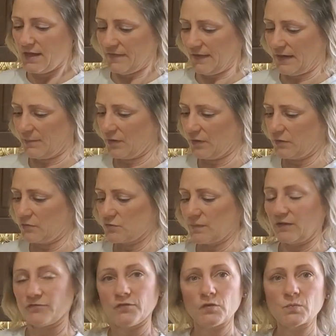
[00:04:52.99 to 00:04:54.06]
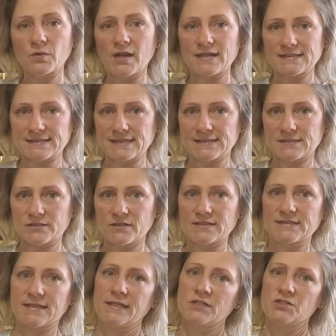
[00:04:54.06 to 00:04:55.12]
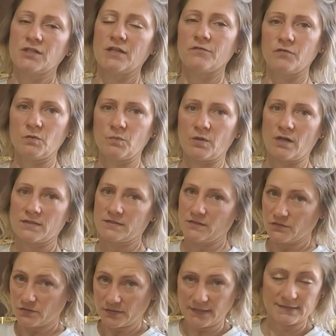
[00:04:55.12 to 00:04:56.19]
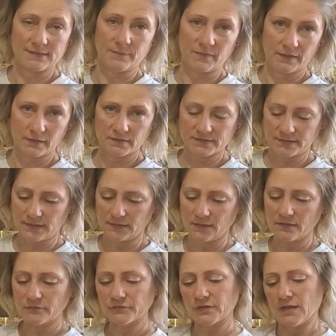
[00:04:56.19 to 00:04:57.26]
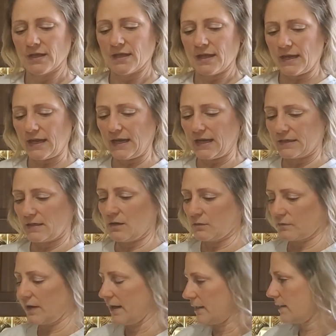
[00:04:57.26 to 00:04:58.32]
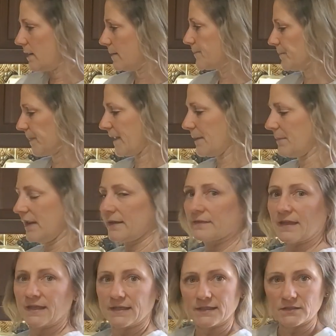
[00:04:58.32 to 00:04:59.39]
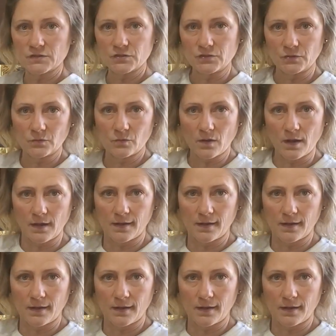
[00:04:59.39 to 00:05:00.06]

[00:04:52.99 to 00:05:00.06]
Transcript: Then I'm going to use my food processor. It's a KitchenAid food processor. That's something else that I love. and I'll grind it up and make that into